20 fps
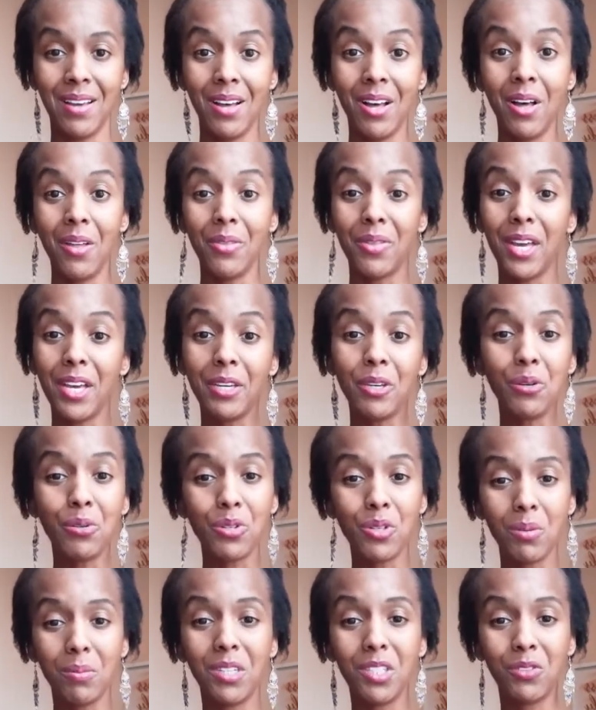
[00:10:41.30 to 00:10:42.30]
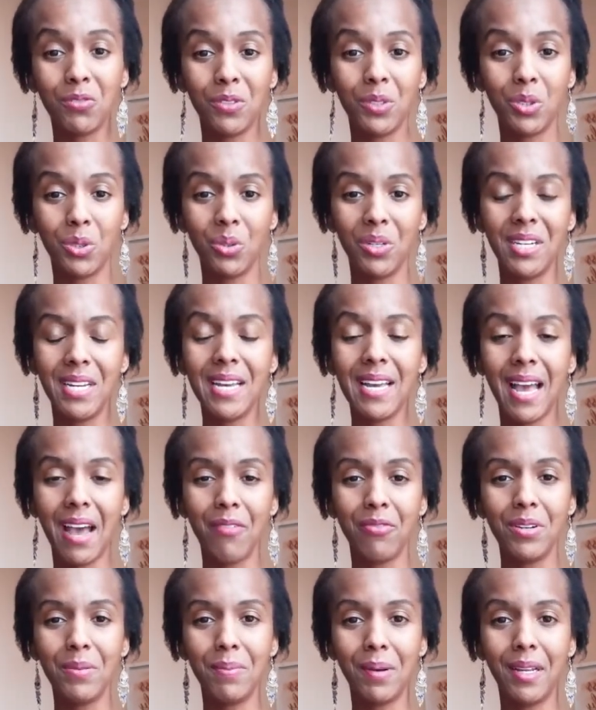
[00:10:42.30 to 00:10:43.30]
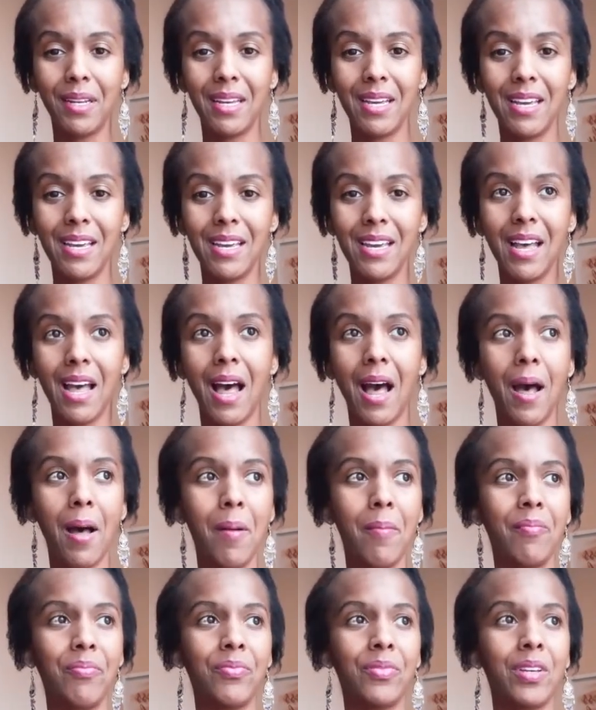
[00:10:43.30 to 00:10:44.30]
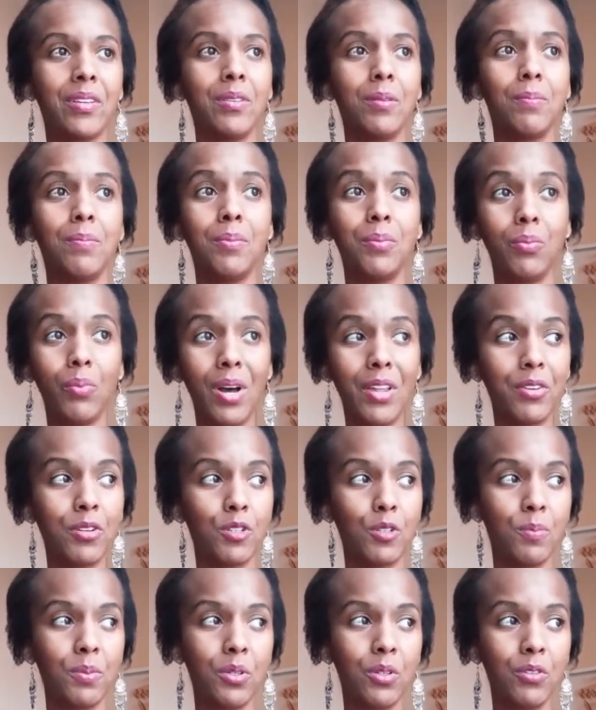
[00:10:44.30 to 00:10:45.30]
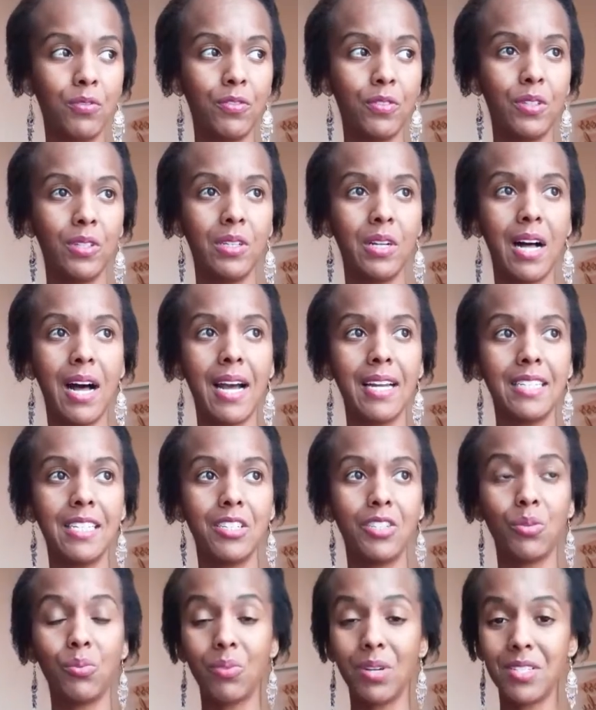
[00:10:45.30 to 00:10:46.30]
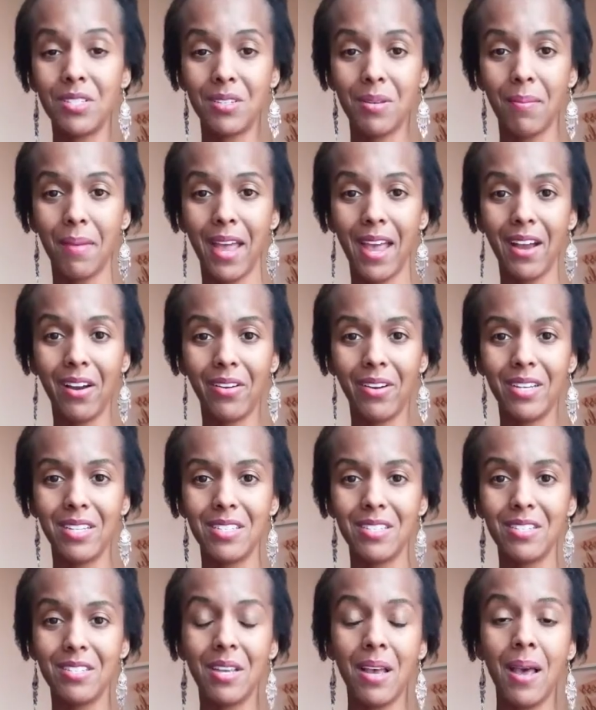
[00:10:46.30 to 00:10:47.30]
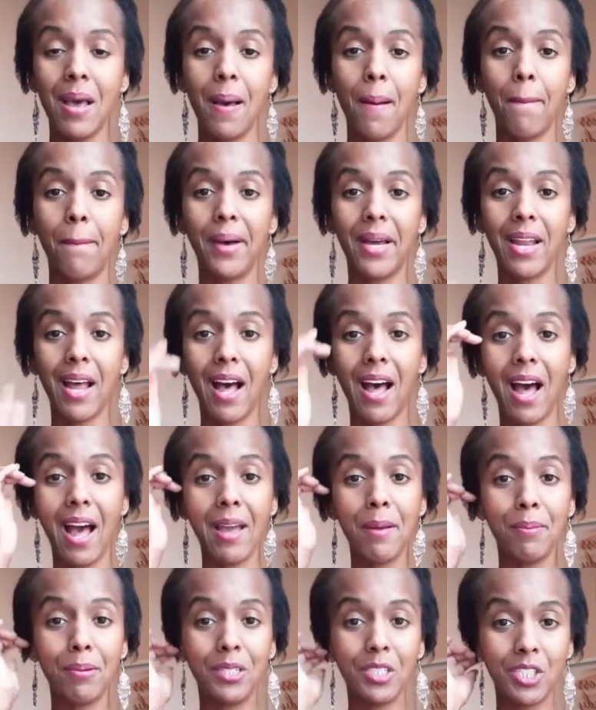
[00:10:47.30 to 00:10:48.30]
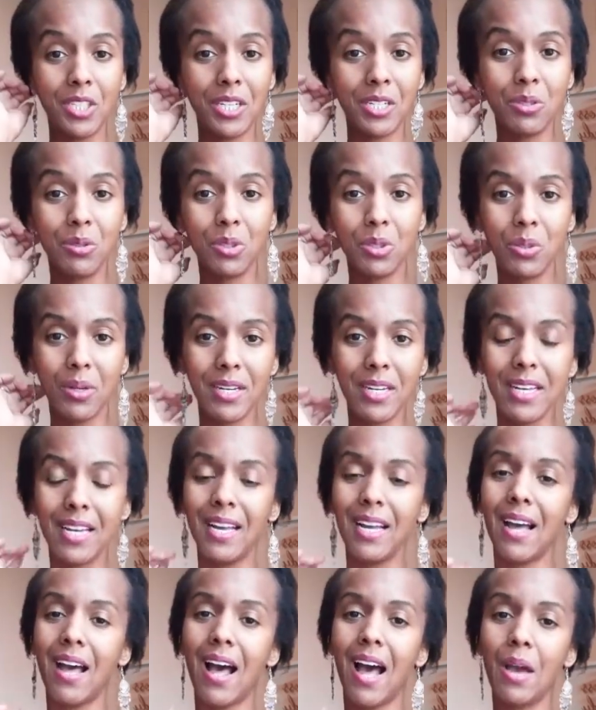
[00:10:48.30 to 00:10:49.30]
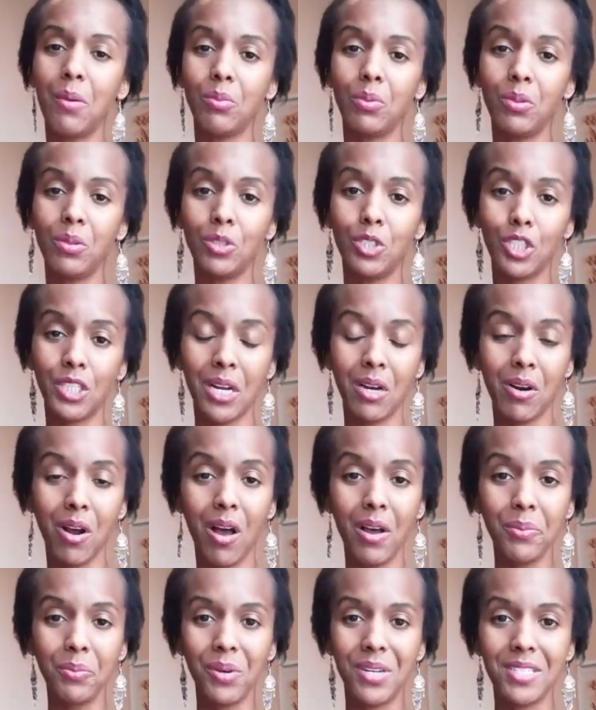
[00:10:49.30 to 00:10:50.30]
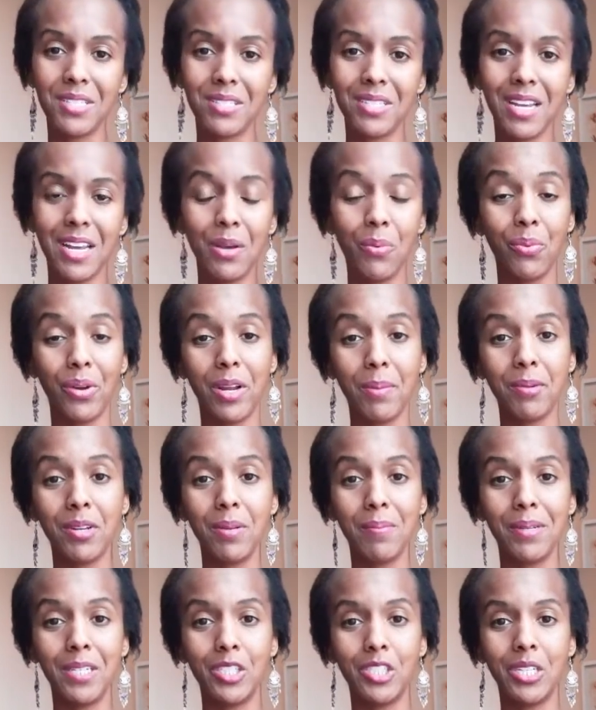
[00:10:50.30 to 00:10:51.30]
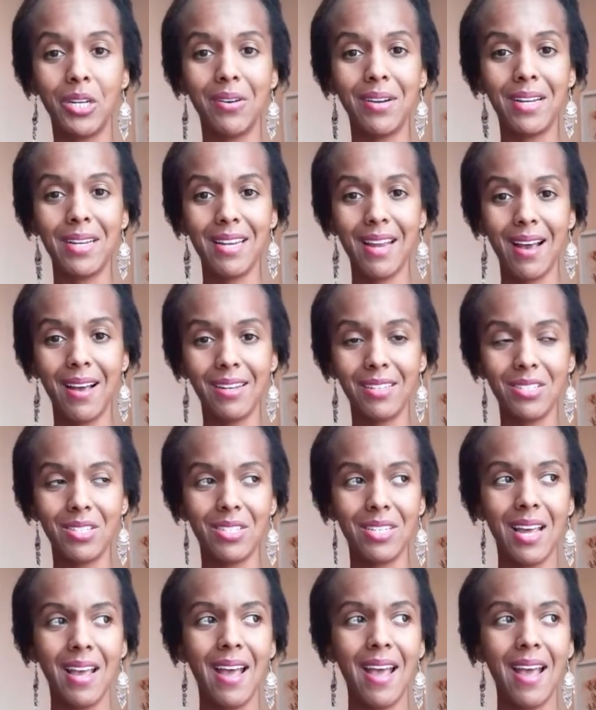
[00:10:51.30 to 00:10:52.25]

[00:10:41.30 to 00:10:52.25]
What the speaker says: Thank you so much for joining, everybody. The weather is beautiful. I need to run some errands, but I appreciate you joining. I will share on Wednesday what I'm going to be sharing next.